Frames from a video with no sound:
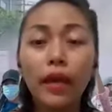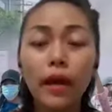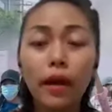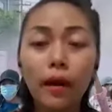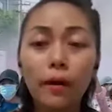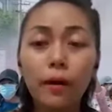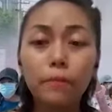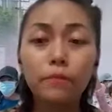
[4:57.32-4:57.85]

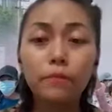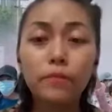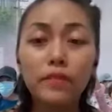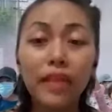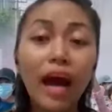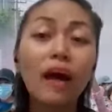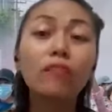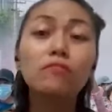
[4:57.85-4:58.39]

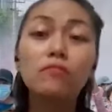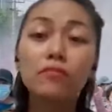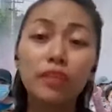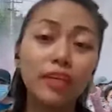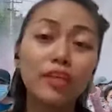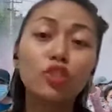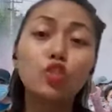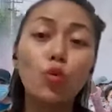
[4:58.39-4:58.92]
Now
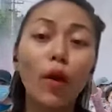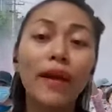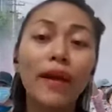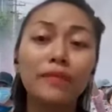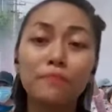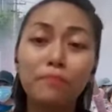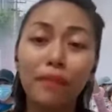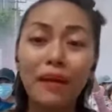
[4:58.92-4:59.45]
they are
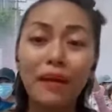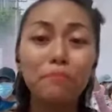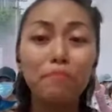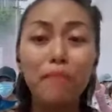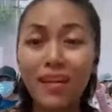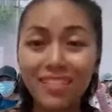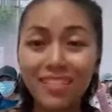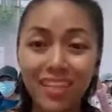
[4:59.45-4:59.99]
joined by
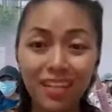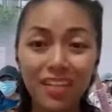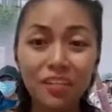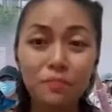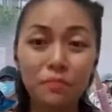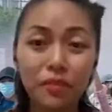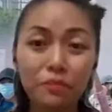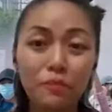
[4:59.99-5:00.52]
many
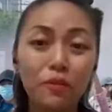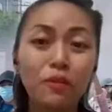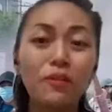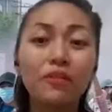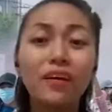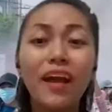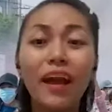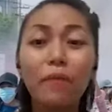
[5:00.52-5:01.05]
younger
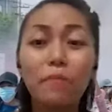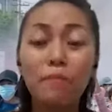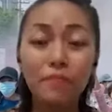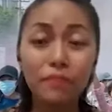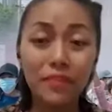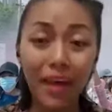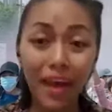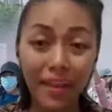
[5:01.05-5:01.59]
people
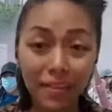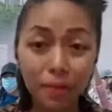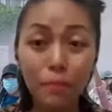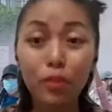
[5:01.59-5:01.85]
and the